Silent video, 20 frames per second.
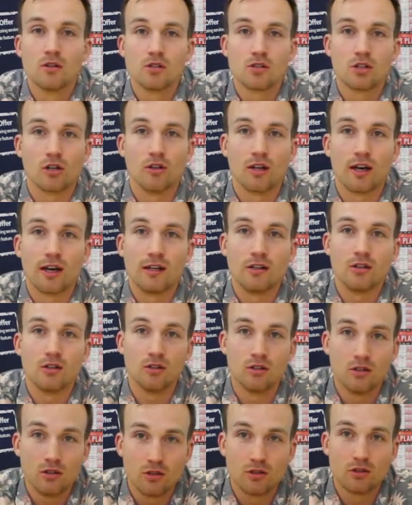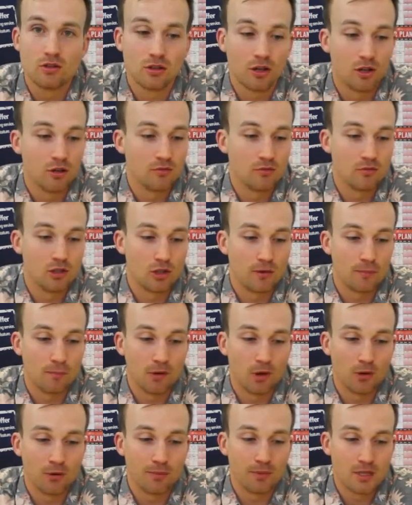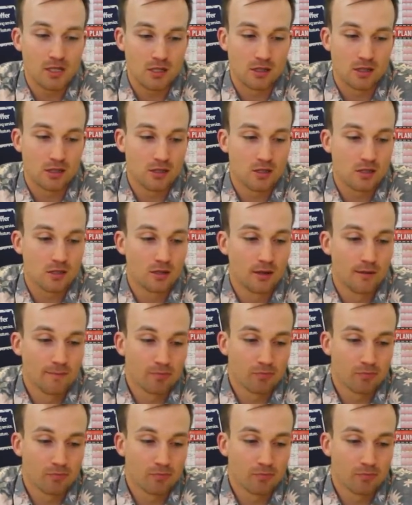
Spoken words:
so that, you can build a business.